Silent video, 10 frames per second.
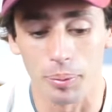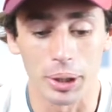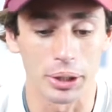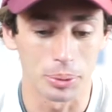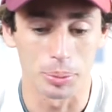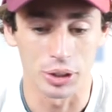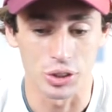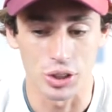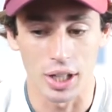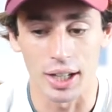My good buddy
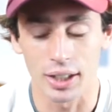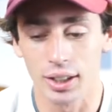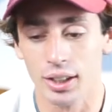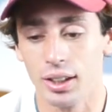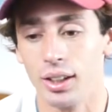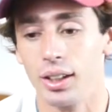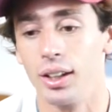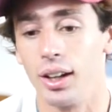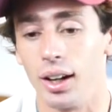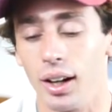Jack,
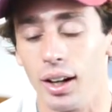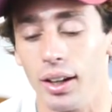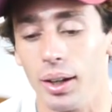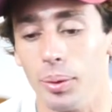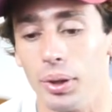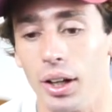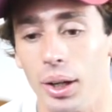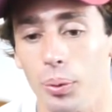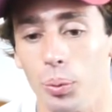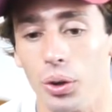him and
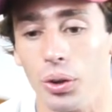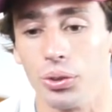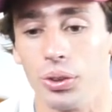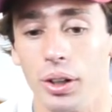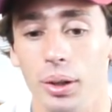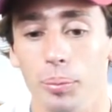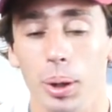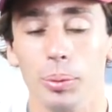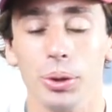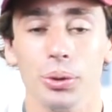I were sitting in
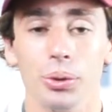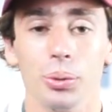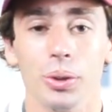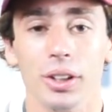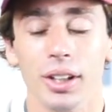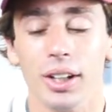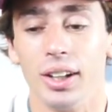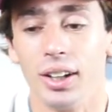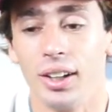Bubba Coos one day,